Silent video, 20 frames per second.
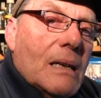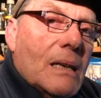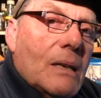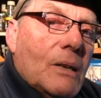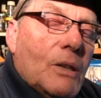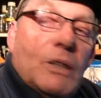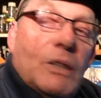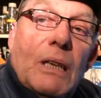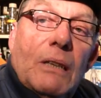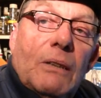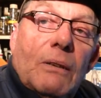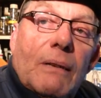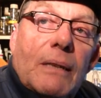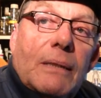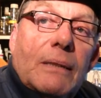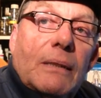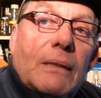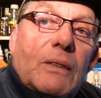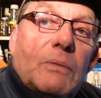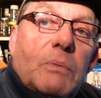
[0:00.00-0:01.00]
who's
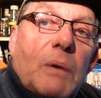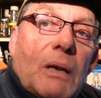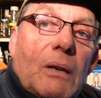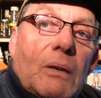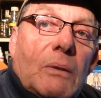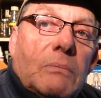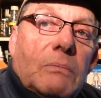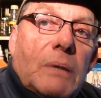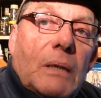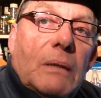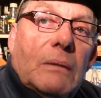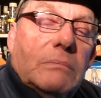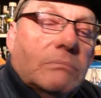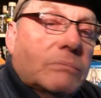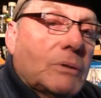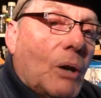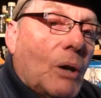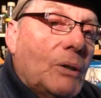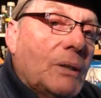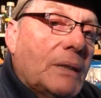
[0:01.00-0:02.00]
interested as well, well,
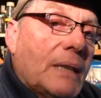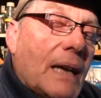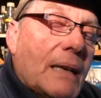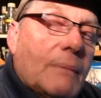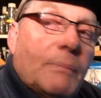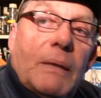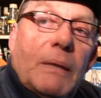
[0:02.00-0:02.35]
contact